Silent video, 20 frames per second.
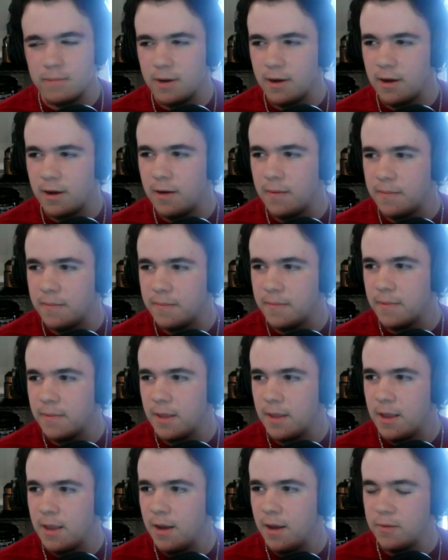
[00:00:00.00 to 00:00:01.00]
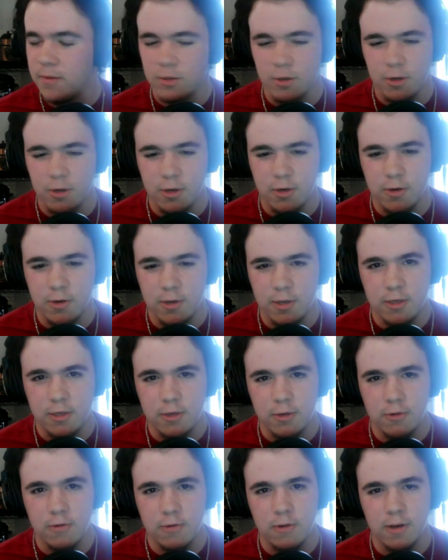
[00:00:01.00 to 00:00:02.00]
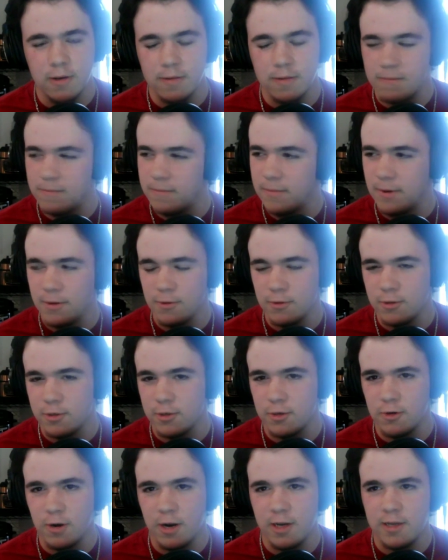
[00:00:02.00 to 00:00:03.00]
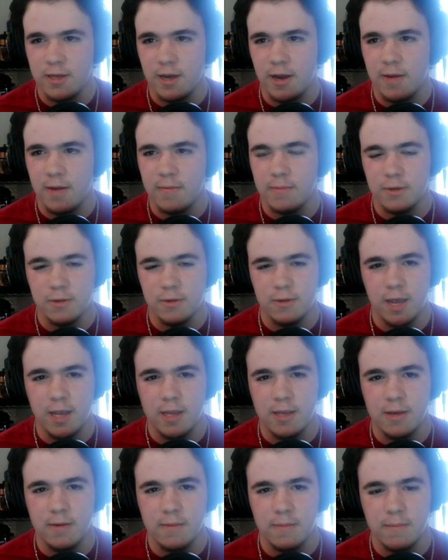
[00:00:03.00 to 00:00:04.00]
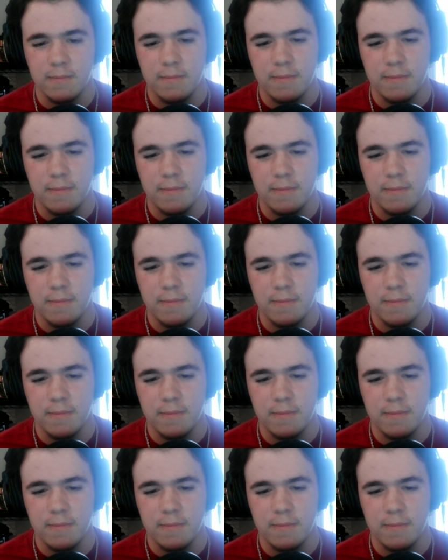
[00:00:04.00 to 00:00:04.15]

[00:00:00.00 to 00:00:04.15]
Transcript: I'm sure you did too, and it was just a great time. So thank you.